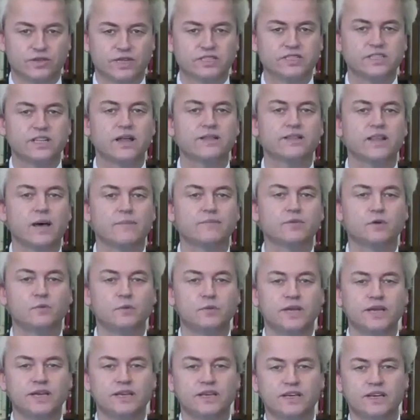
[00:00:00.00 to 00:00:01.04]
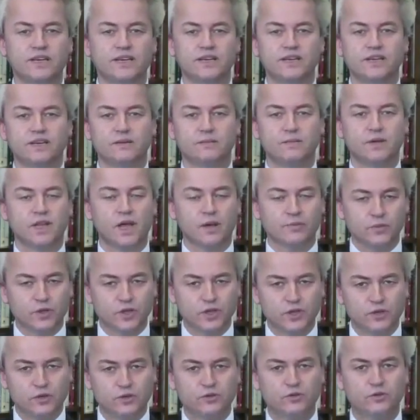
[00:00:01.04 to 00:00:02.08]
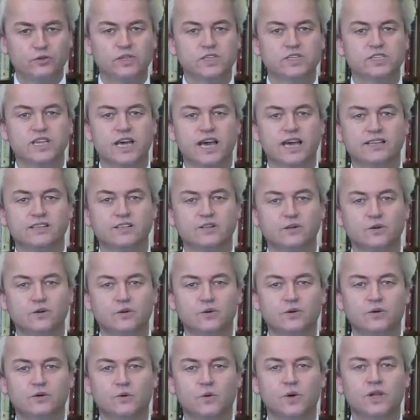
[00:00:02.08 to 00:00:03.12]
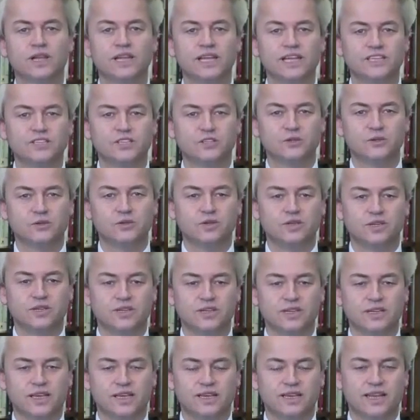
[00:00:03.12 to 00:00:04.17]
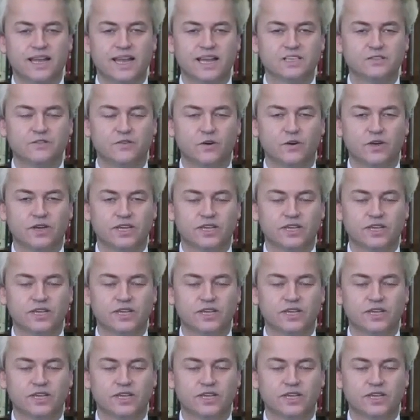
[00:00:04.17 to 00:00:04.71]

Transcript: That's not up to me, but up to you to decide who will lead you in the next